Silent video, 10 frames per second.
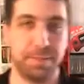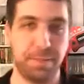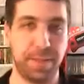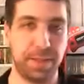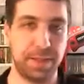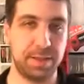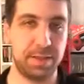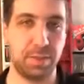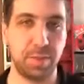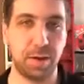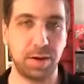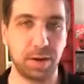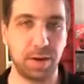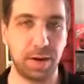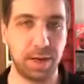But the Super Mario
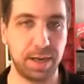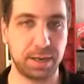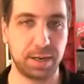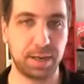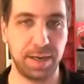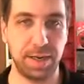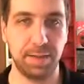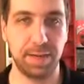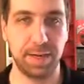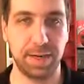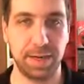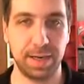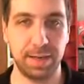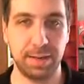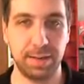Kart, it's a clean one.
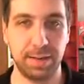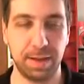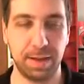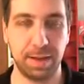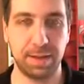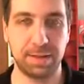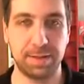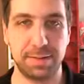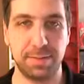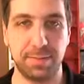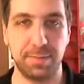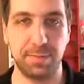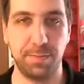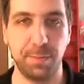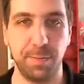It's
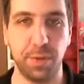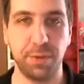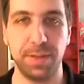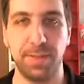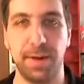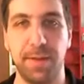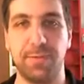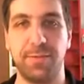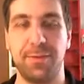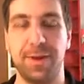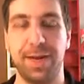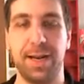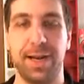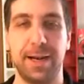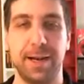mostly problem
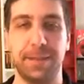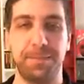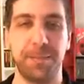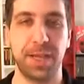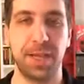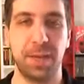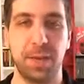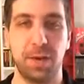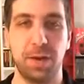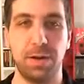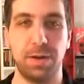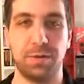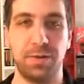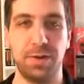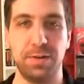free. One of the
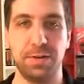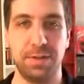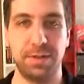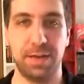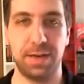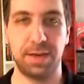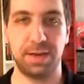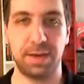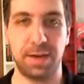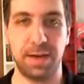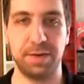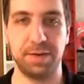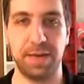screws that holds the cartridge